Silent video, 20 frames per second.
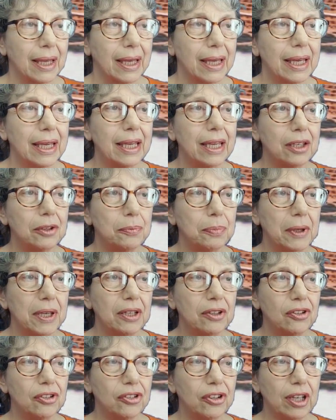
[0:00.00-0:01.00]
He had
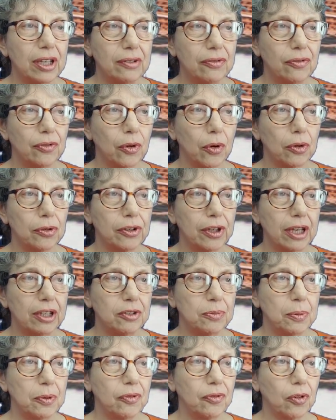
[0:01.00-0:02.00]
been seen 4
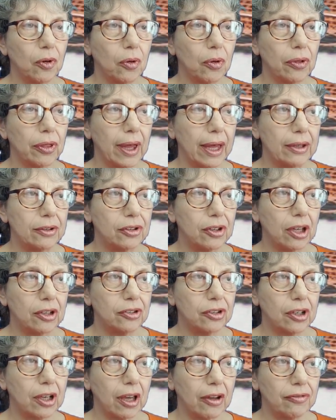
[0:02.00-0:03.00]
days before that
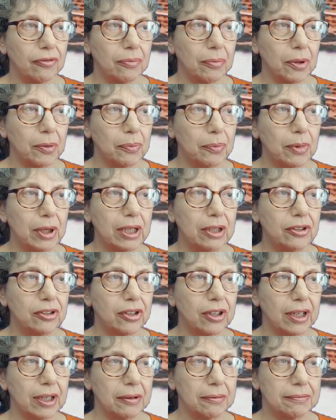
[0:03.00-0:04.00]
at a government
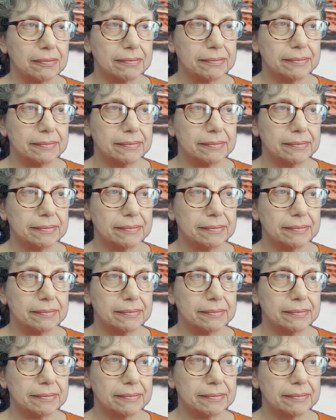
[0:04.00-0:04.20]
meeting.